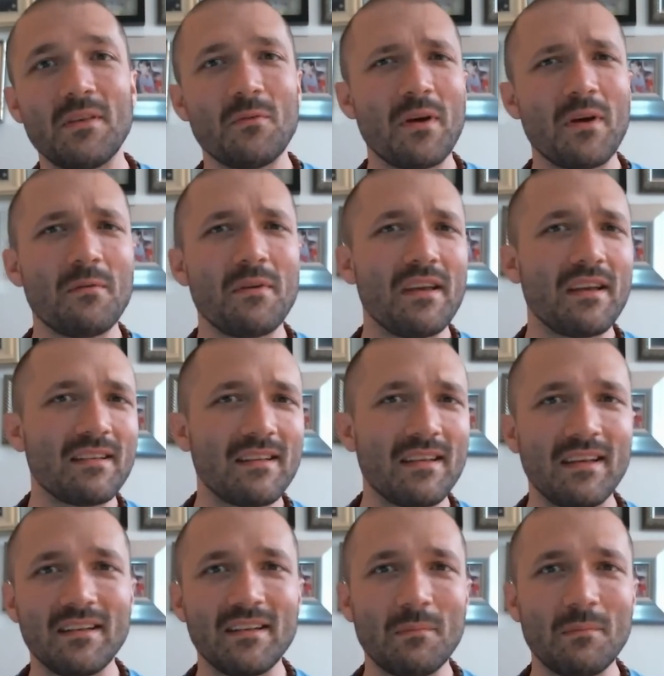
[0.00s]
way we
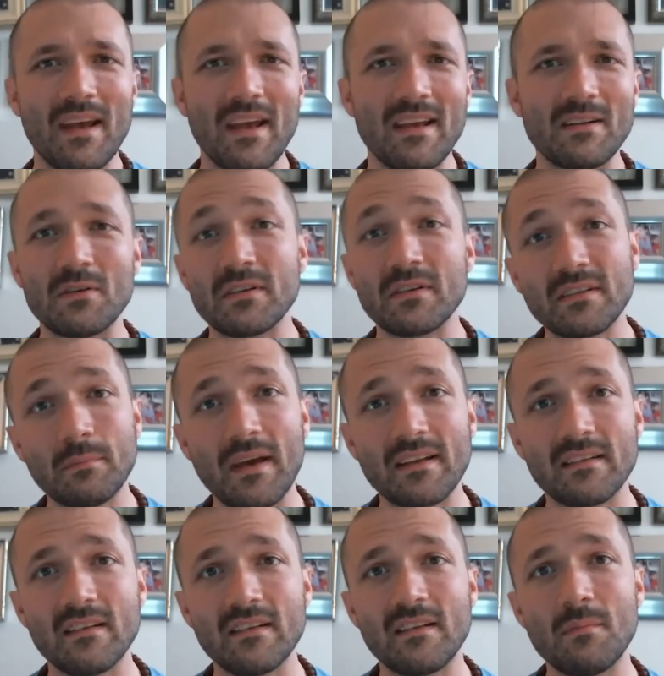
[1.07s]
anticipated or
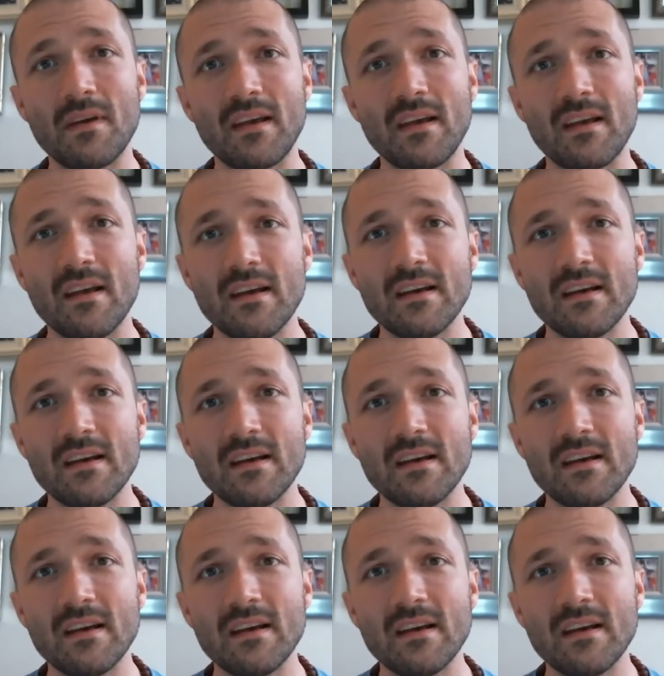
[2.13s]
expect it to be.